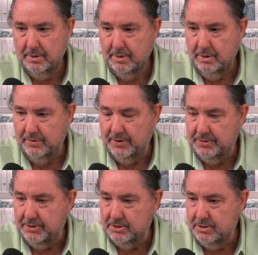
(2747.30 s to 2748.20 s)
You've got
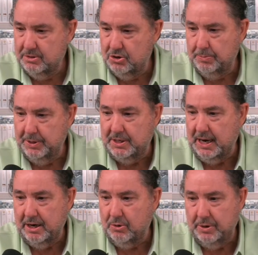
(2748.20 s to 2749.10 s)
these stupid
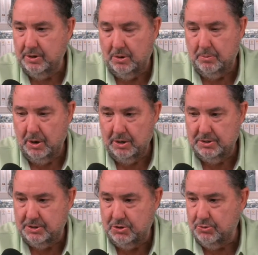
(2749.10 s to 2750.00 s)
diacritical marks
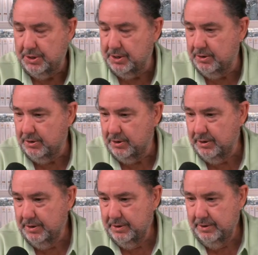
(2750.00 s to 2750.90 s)
that you think are
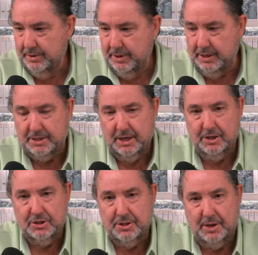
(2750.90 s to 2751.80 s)

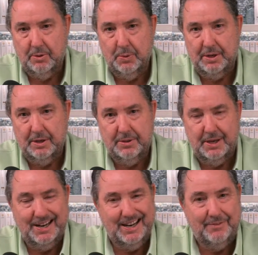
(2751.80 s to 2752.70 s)
intelligent. They were written in the
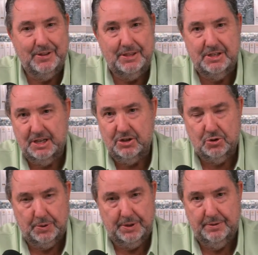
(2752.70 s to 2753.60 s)
11th
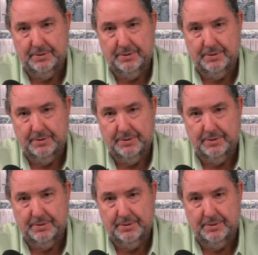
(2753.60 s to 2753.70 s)
century.